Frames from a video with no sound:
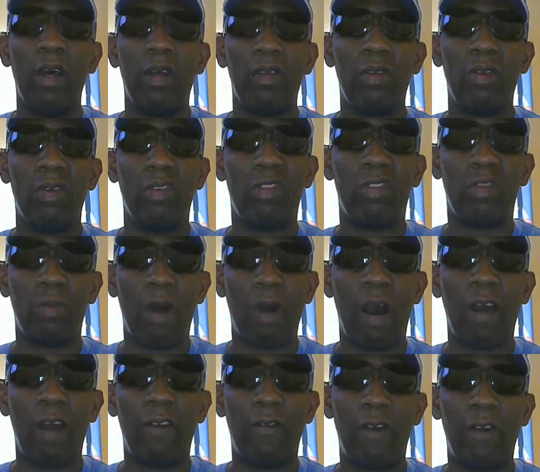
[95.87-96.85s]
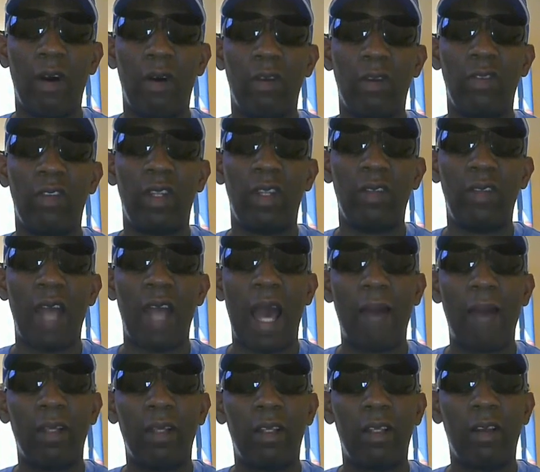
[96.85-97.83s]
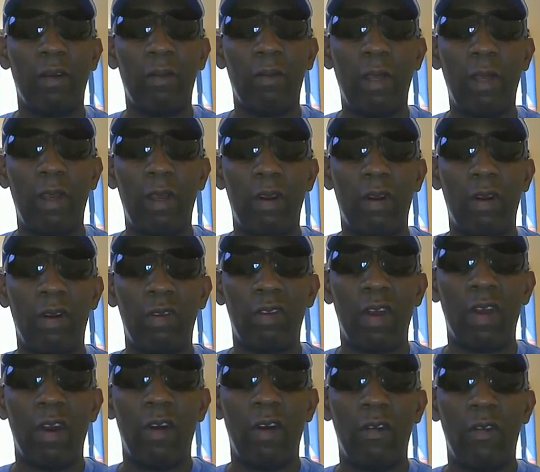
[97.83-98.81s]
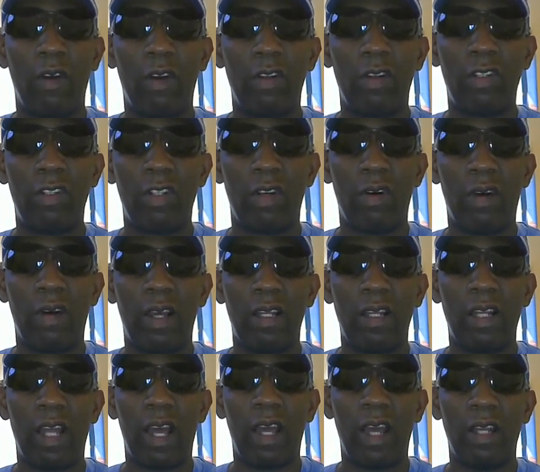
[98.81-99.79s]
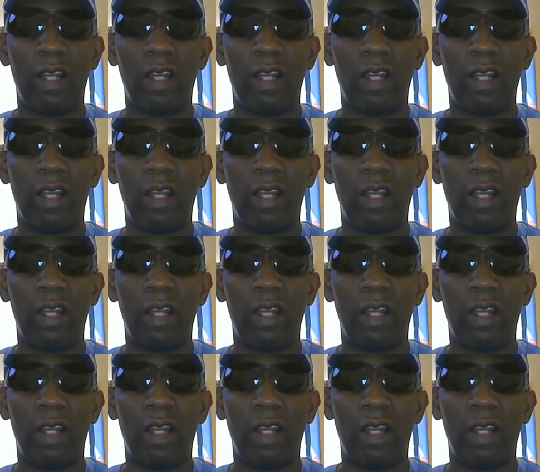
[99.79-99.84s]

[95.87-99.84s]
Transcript: through smartphones and tablet computers, virtual and